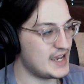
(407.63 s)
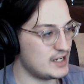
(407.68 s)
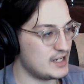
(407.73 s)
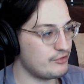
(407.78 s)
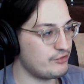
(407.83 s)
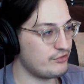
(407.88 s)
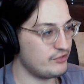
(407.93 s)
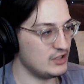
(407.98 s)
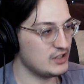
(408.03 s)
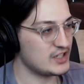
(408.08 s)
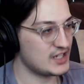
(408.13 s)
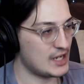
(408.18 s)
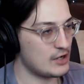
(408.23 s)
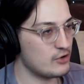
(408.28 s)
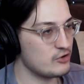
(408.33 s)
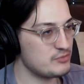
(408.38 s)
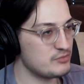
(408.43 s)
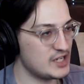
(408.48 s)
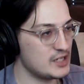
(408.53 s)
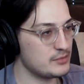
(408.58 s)
had a feeling I
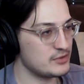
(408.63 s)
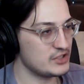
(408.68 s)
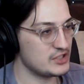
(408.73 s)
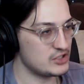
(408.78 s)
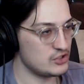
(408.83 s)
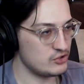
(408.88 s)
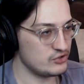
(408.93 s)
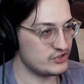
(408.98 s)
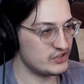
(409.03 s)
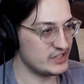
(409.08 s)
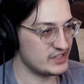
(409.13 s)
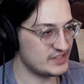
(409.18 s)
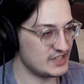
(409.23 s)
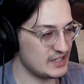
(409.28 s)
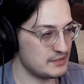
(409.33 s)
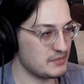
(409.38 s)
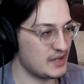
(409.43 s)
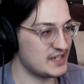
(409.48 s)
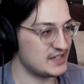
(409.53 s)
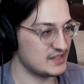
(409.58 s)
would be able to use this
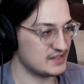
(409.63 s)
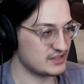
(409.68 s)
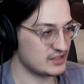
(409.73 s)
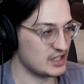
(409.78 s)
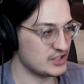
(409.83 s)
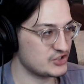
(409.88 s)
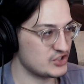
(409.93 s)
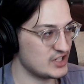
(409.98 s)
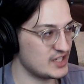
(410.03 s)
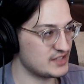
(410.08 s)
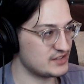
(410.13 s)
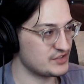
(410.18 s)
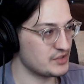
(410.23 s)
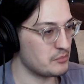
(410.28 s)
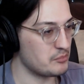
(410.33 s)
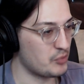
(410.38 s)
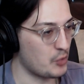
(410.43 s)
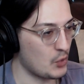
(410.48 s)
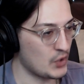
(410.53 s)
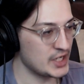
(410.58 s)
in my discussion at
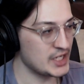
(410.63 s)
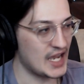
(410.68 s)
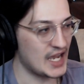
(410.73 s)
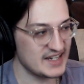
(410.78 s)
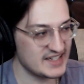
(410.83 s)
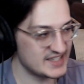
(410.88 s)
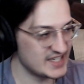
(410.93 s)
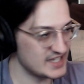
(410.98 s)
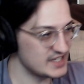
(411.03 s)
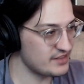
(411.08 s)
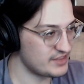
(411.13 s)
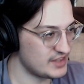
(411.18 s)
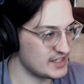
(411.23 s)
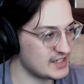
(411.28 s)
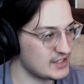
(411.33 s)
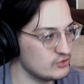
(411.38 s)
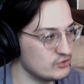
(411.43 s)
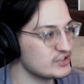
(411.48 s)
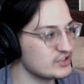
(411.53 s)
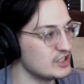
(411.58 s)
some point. I didn't
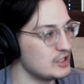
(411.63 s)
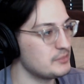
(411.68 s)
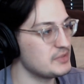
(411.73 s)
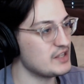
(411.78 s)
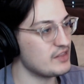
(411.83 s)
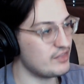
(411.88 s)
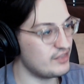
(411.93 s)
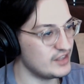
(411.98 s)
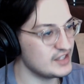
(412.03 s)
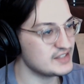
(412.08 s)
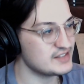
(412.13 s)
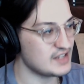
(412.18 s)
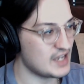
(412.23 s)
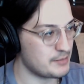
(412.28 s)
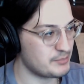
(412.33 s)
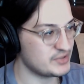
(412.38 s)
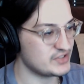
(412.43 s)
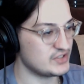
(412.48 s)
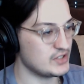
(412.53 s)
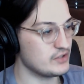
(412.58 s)
think it was going to be this
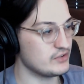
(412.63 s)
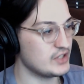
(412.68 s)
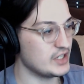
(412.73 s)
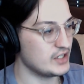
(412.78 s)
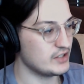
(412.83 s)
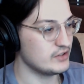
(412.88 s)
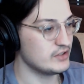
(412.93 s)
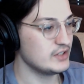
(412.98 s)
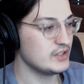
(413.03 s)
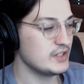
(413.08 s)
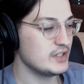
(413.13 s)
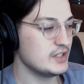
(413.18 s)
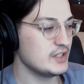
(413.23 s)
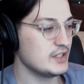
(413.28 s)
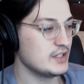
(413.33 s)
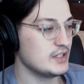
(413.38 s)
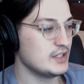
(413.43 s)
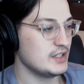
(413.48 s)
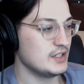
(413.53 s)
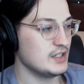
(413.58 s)
episode, though.
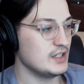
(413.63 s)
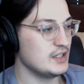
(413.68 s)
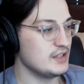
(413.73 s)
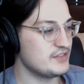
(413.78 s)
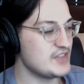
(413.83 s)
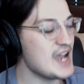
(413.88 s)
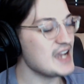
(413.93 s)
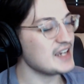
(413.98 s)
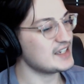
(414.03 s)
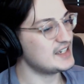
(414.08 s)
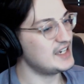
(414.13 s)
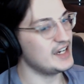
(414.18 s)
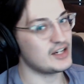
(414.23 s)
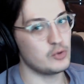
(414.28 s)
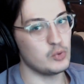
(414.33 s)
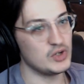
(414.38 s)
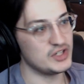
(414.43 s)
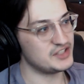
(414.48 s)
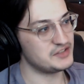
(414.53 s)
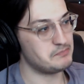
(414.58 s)
That
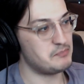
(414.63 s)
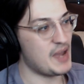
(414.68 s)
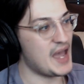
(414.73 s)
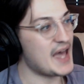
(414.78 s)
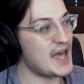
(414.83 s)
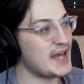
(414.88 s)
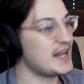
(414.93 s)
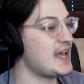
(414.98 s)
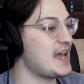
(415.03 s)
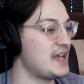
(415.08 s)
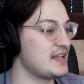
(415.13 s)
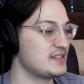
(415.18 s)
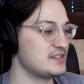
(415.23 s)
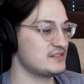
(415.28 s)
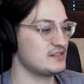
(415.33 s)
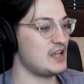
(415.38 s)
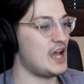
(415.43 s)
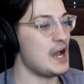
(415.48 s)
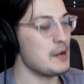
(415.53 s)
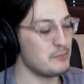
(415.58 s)
kick was
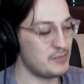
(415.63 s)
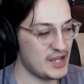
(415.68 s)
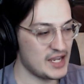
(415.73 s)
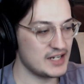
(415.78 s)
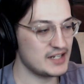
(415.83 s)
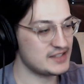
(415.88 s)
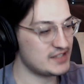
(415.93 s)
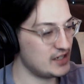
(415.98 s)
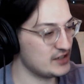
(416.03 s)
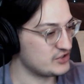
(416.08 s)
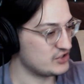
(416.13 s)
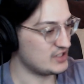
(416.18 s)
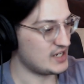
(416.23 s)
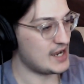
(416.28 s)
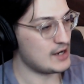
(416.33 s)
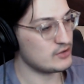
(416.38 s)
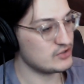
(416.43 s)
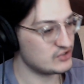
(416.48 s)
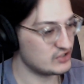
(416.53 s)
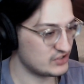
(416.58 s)
badass. I'm paying attention.
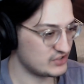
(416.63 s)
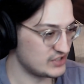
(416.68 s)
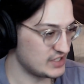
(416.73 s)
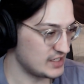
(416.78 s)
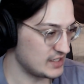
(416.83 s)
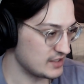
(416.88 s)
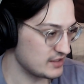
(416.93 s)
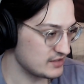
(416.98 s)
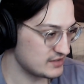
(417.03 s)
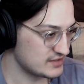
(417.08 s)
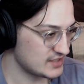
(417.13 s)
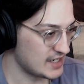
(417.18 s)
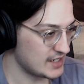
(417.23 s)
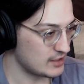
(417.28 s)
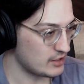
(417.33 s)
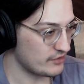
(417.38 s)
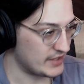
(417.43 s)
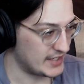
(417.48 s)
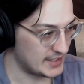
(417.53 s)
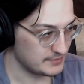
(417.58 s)
I was just say saying
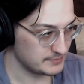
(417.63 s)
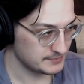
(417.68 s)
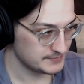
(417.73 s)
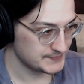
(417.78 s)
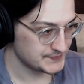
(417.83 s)
all that.